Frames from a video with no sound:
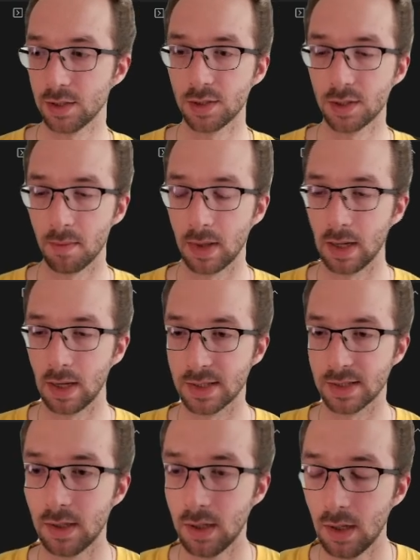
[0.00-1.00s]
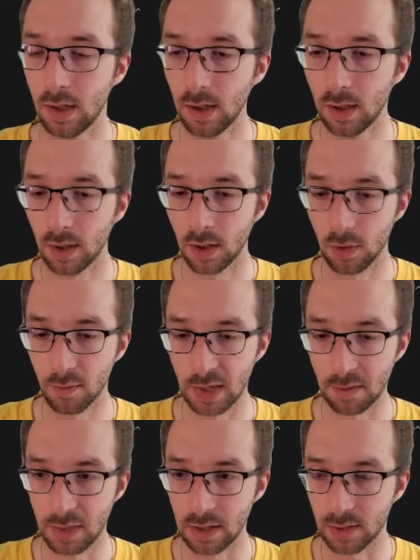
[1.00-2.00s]
something else you might
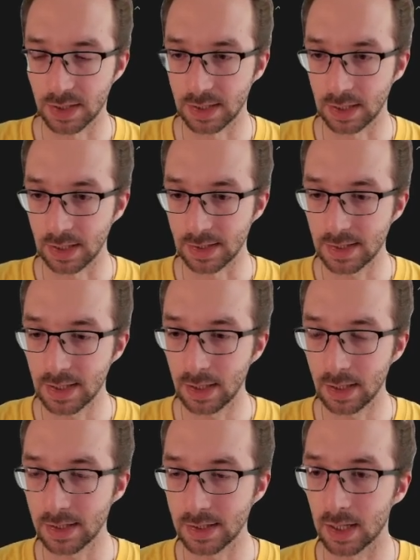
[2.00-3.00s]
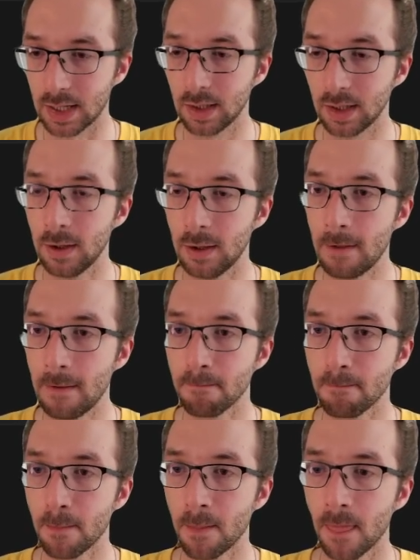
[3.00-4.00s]
be interested in seeing is that,
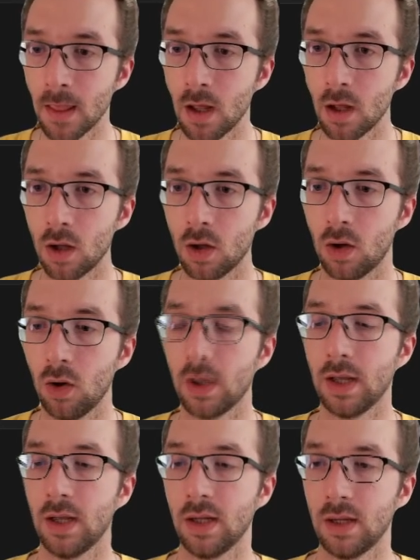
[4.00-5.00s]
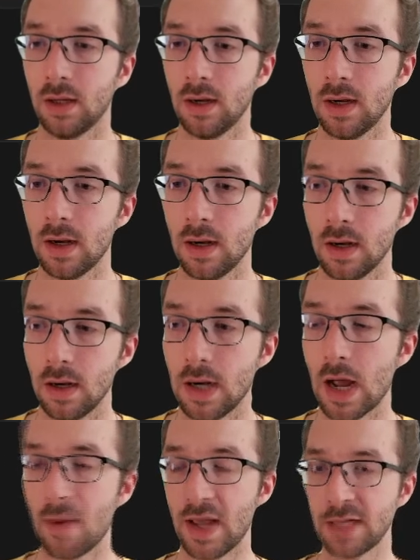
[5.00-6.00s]
okay,
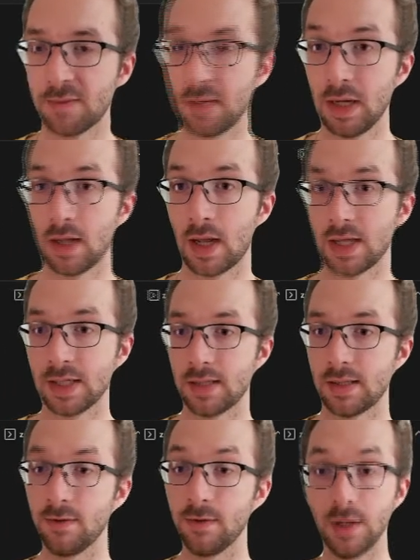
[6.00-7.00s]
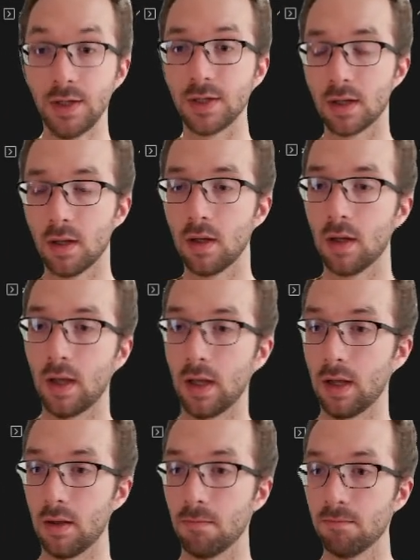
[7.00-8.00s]
now my experiment has finished.
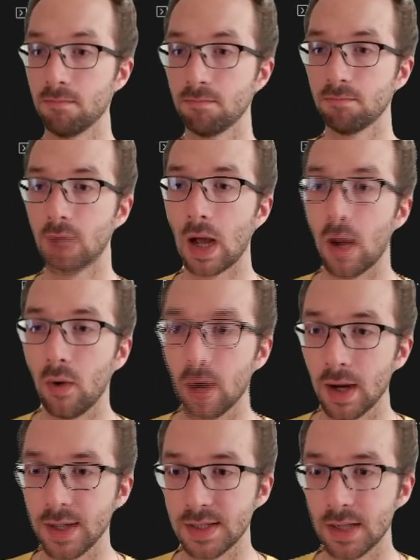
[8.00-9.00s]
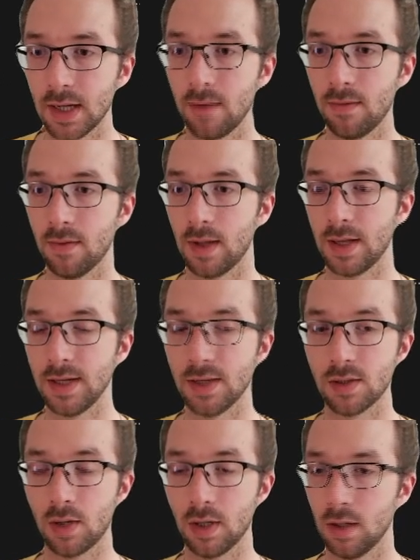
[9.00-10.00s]
How can I save the
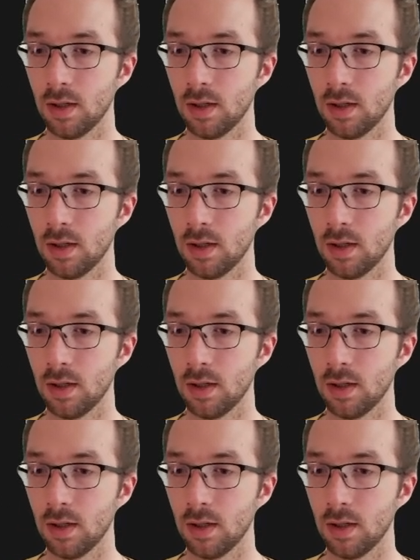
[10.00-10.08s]
history?